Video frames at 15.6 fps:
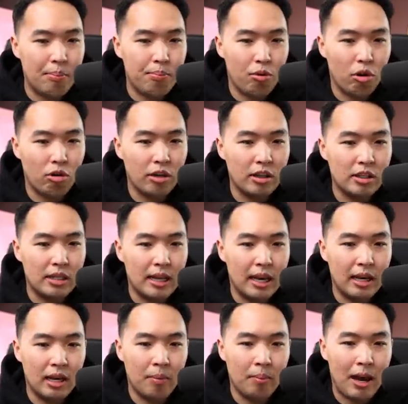a brokerage
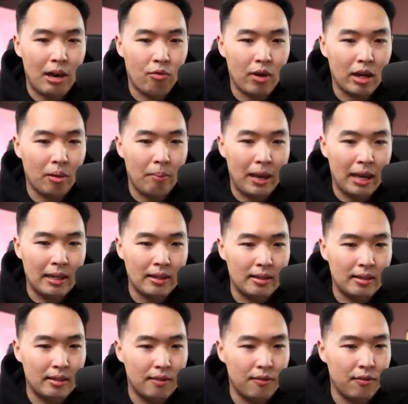that um, I
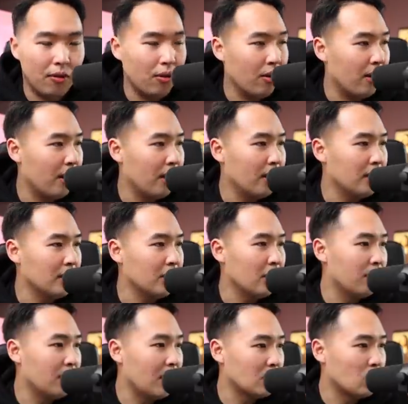recommend for, you know,
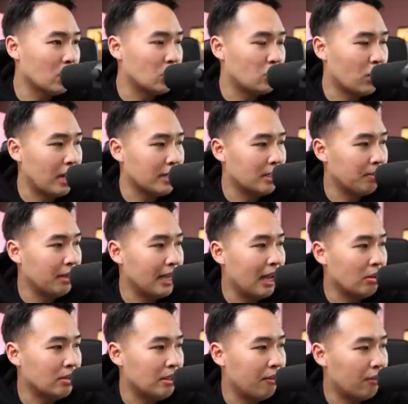if you guys want to try something
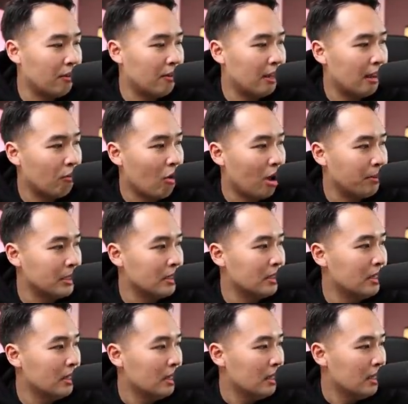out different than
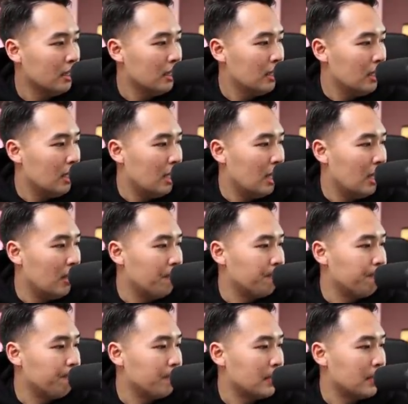Robinhood. Um,